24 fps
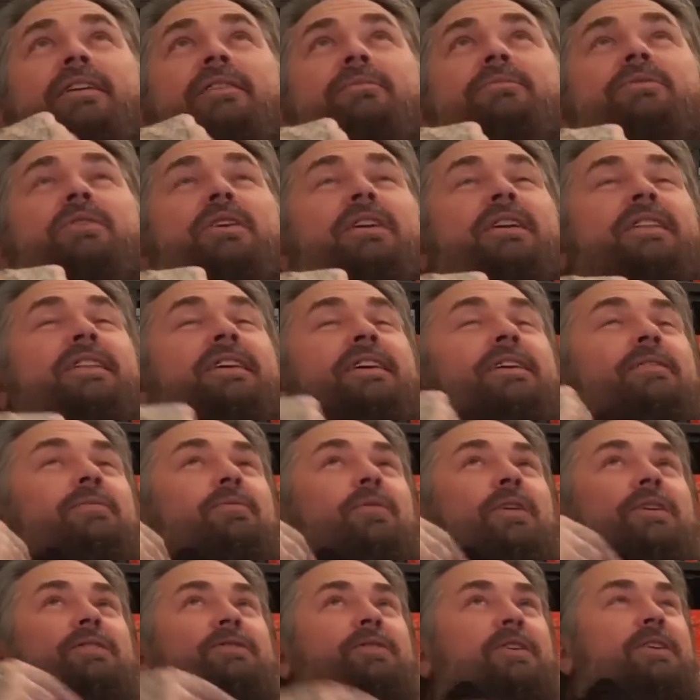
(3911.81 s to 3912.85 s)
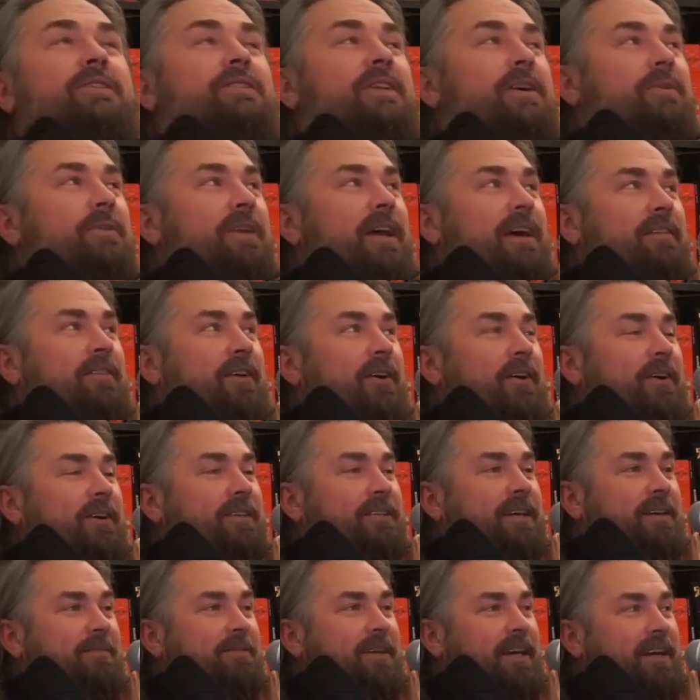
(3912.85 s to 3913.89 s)
I'm trying to think of what drugs I would have a
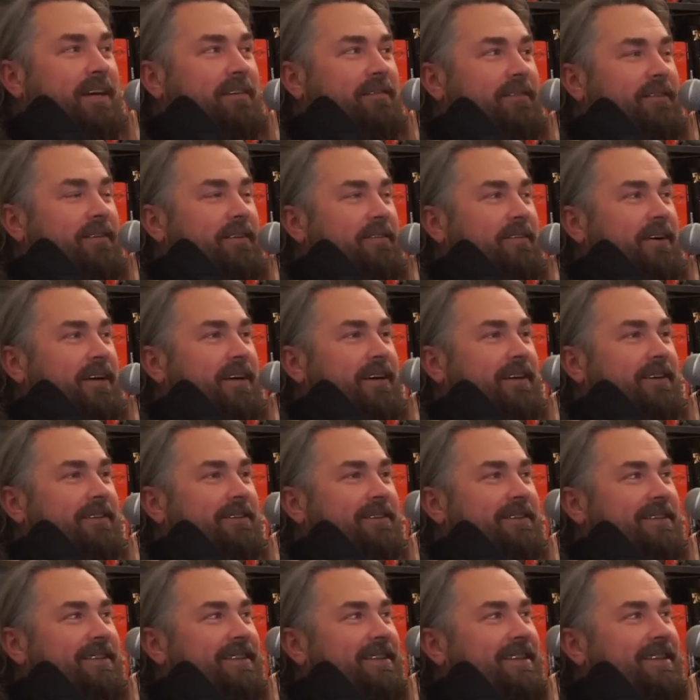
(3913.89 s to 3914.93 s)
hard time getting for you right now.